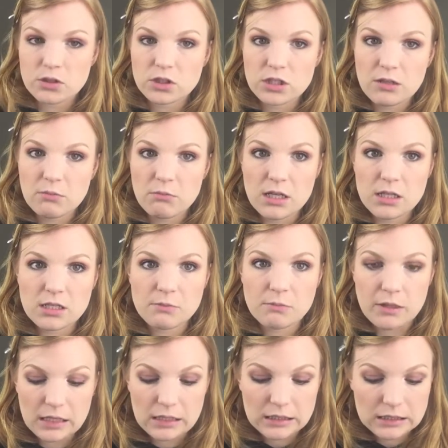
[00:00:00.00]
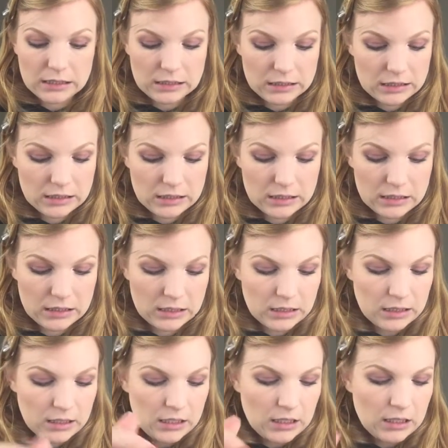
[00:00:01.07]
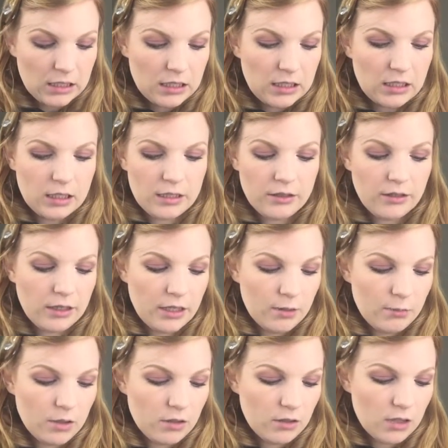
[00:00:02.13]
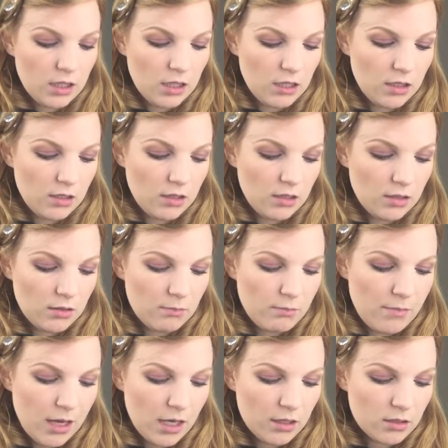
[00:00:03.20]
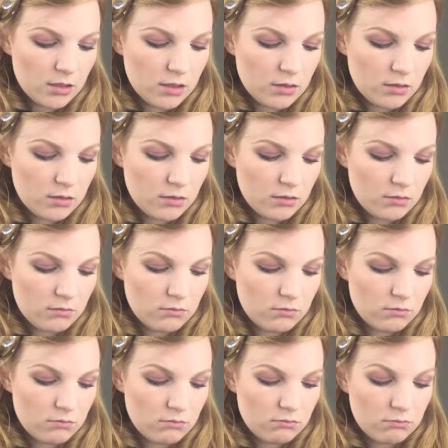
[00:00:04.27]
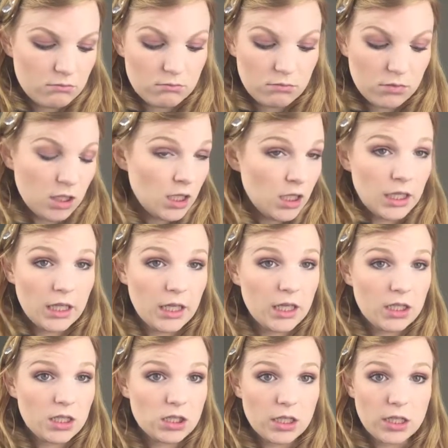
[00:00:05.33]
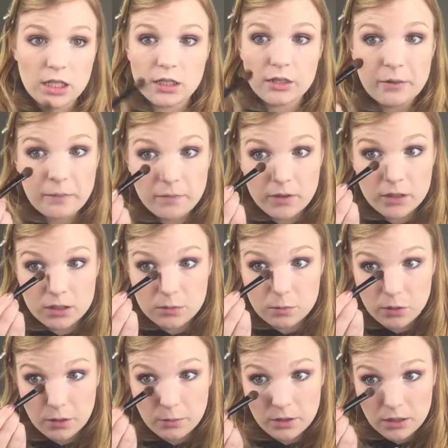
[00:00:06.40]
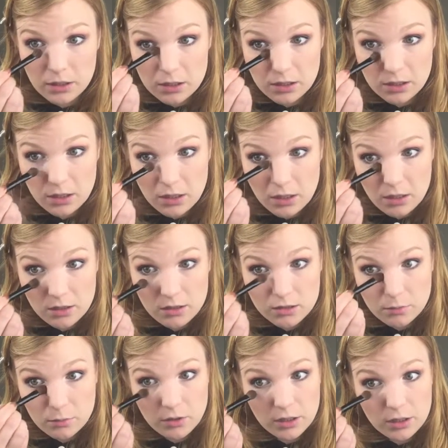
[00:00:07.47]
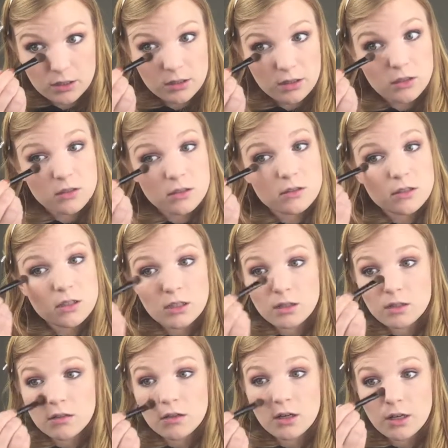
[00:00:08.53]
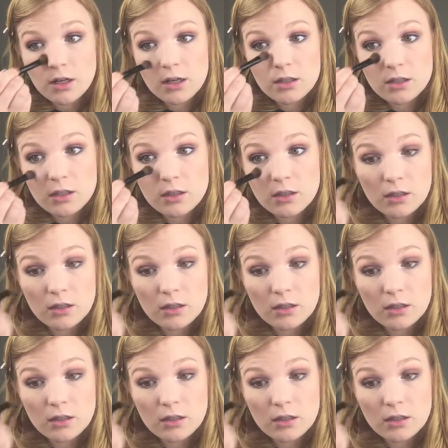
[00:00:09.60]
Shape Matters palette and grab the matte highlighting shade and just pop that under here to brighten those under eye